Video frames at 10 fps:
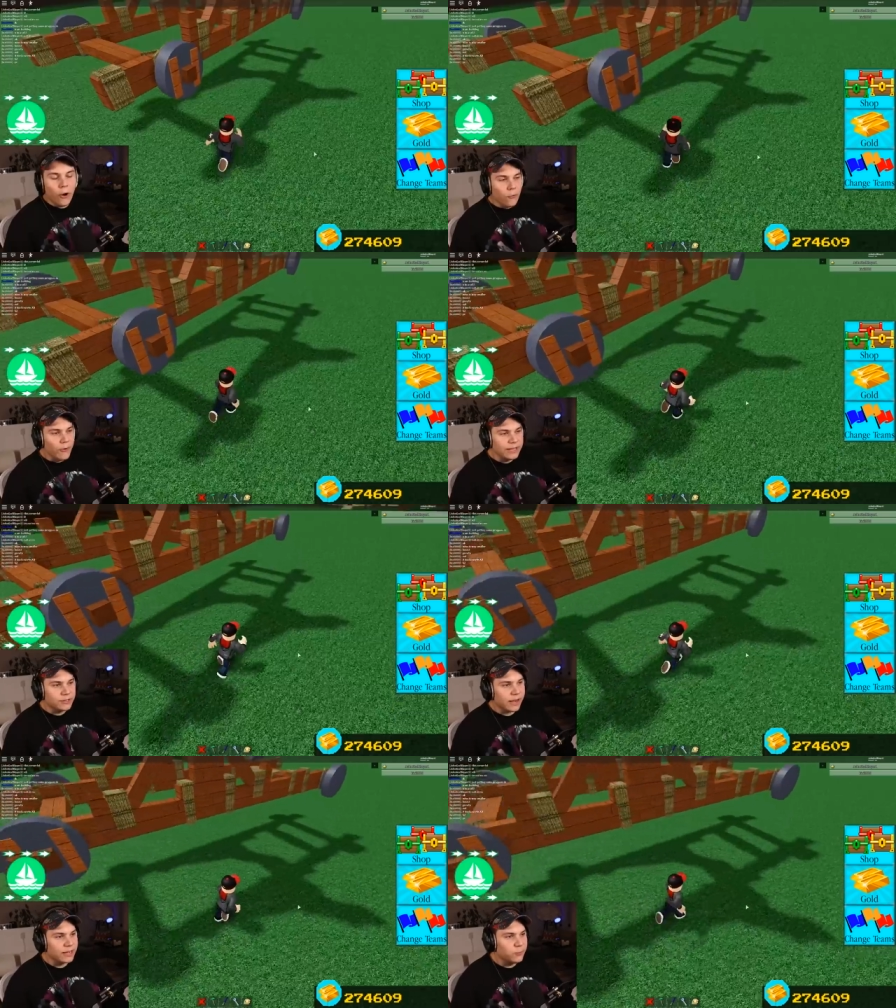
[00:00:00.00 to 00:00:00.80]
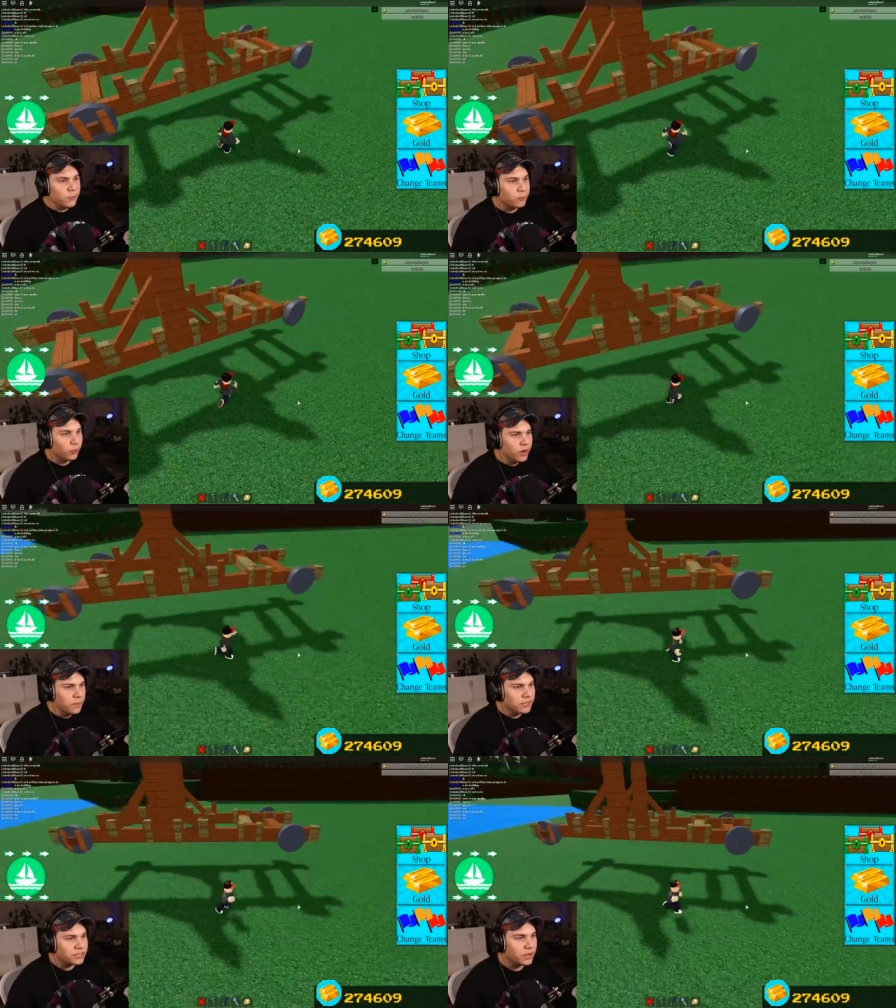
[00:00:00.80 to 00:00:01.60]
All right, so guys, we've pretty
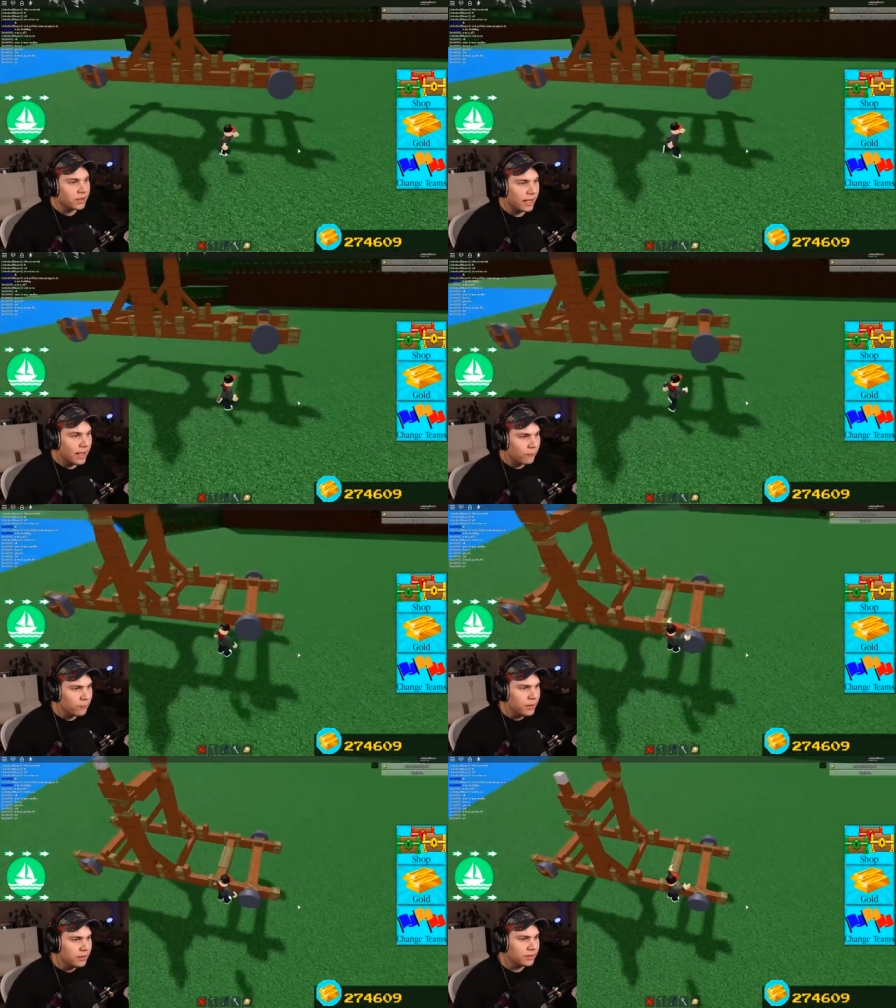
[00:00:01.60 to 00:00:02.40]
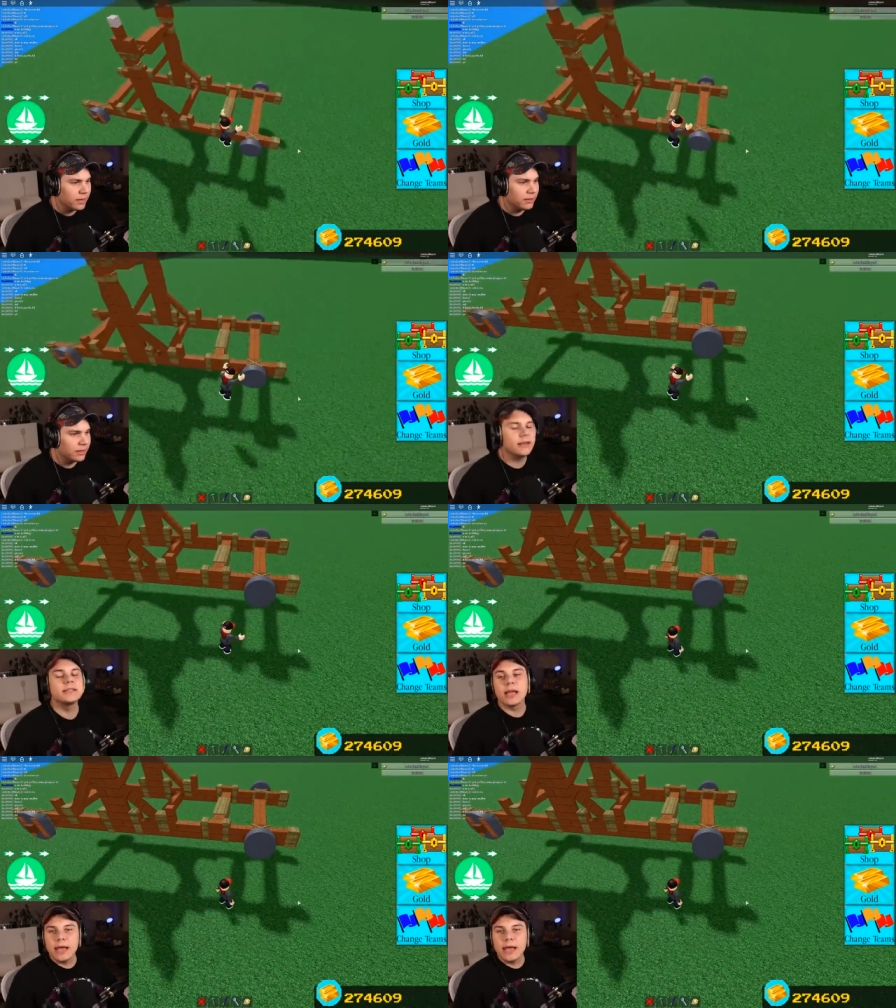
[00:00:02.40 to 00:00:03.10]
much got everything that is